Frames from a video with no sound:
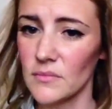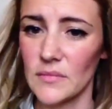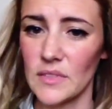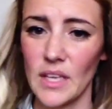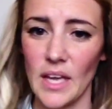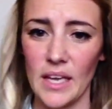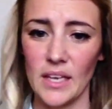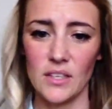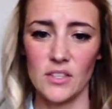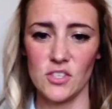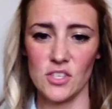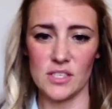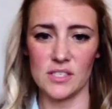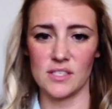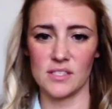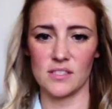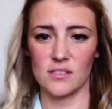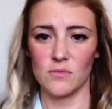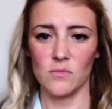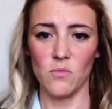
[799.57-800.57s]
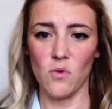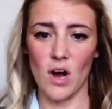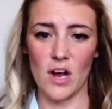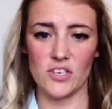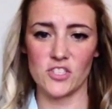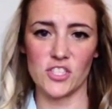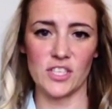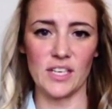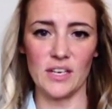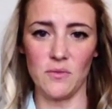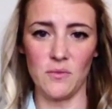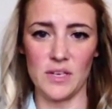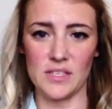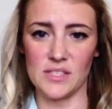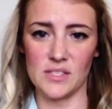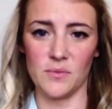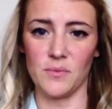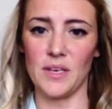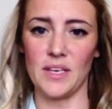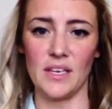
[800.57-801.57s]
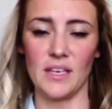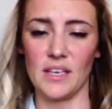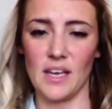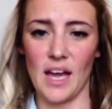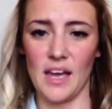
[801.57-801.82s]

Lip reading: like just washing it once a week.